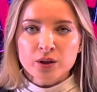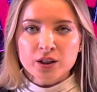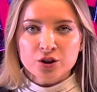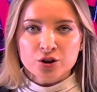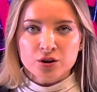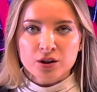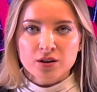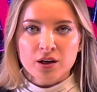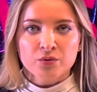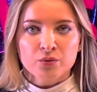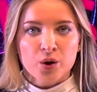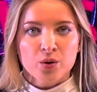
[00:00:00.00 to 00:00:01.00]
street
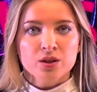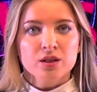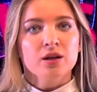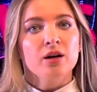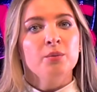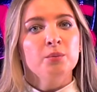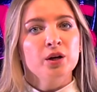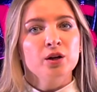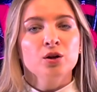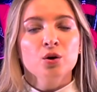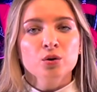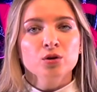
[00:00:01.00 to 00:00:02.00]
and roads that admit
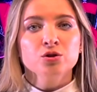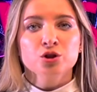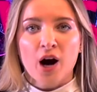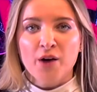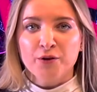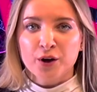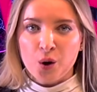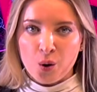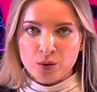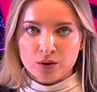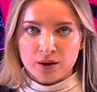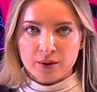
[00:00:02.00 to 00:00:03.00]
local traffic
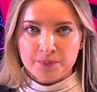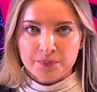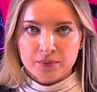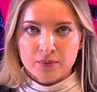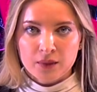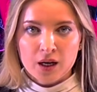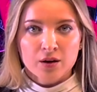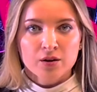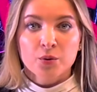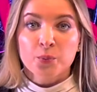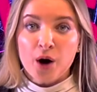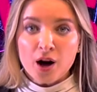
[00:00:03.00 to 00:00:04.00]
only.
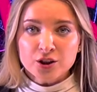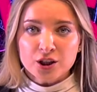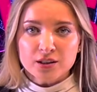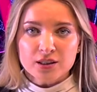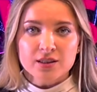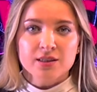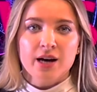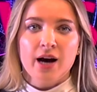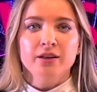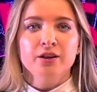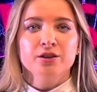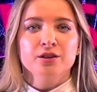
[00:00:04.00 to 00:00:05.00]
The project is
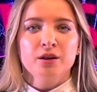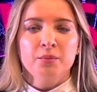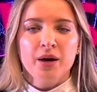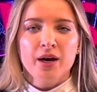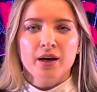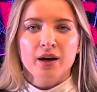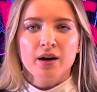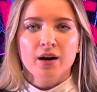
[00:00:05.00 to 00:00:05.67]
10 years in the making,